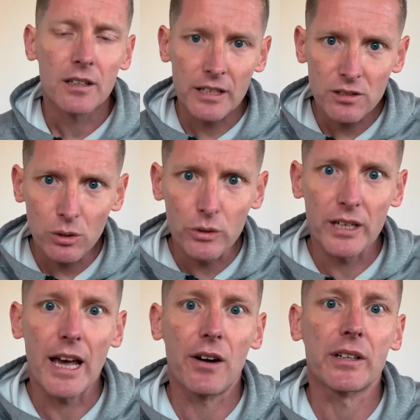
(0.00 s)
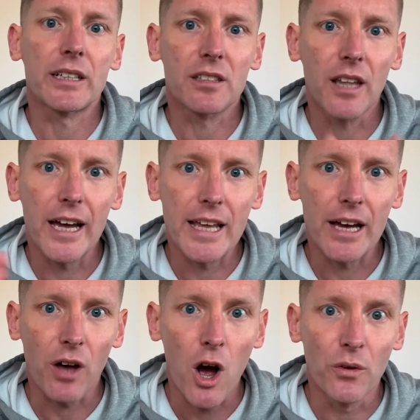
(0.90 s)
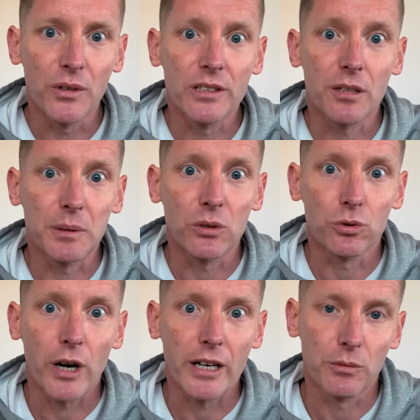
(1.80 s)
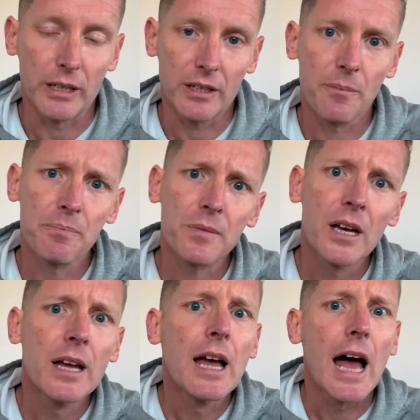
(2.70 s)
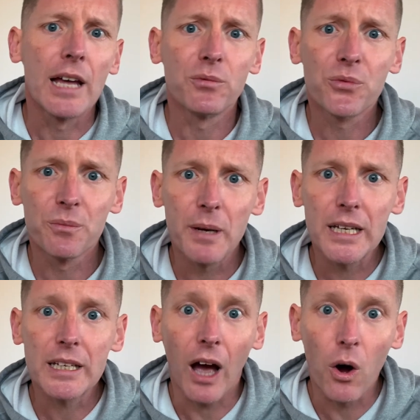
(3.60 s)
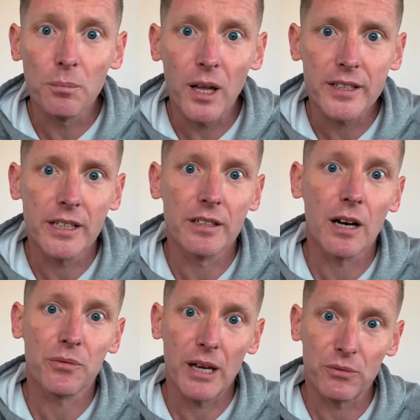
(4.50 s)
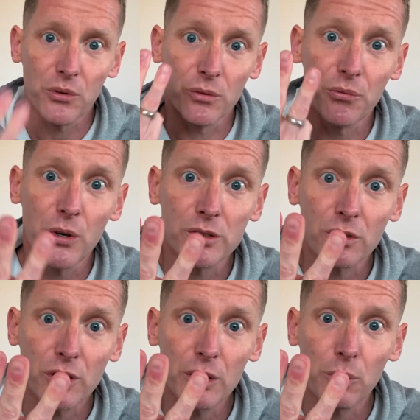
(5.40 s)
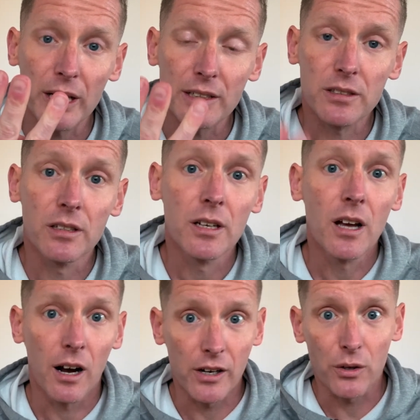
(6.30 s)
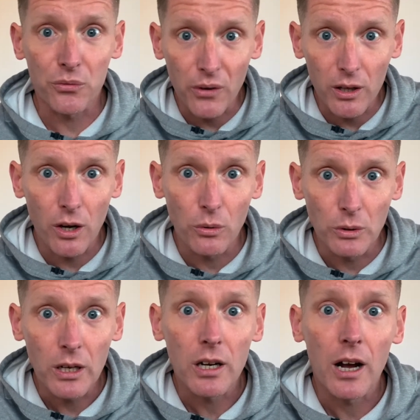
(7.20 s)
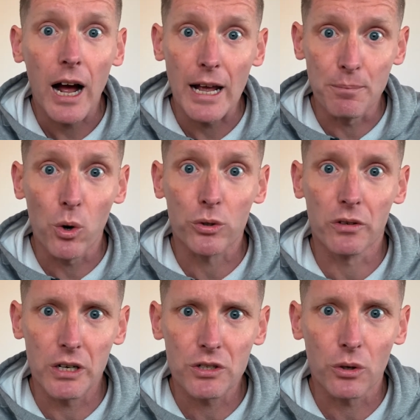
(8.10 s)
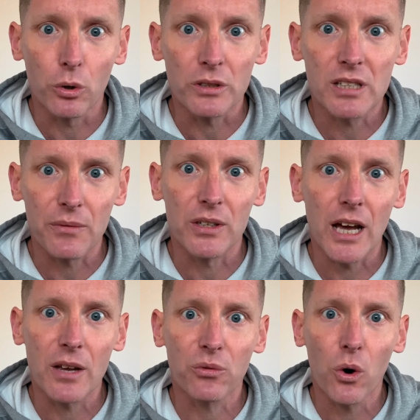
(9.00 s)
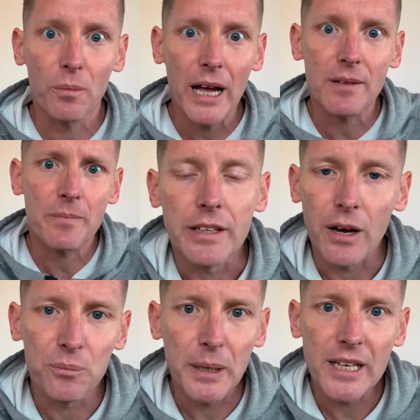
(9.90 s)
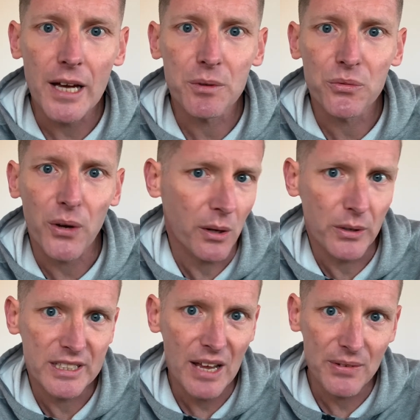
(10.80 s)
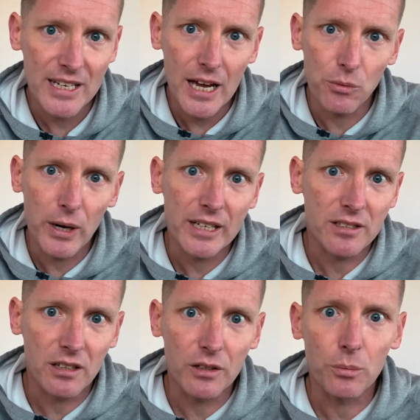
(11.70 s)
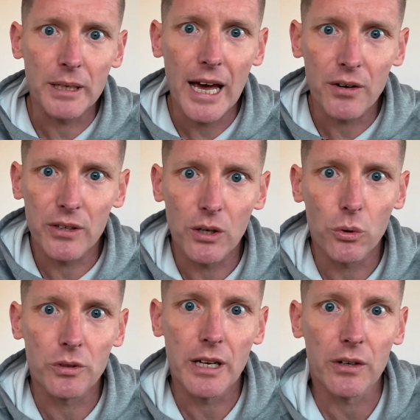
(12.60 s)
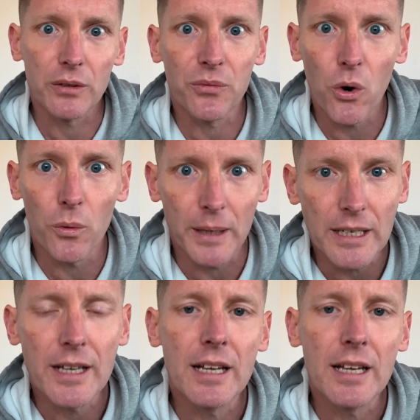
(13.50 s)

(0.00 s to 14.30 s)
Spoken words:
Let's look at how it gets laid out over a typical training week. And for me, I'm lucky enough that for the first 3 weeks, I'm going to follow a more traditional 7-day format. Now, being able to follow a 7-day week is a little bit out of the ordinary for me.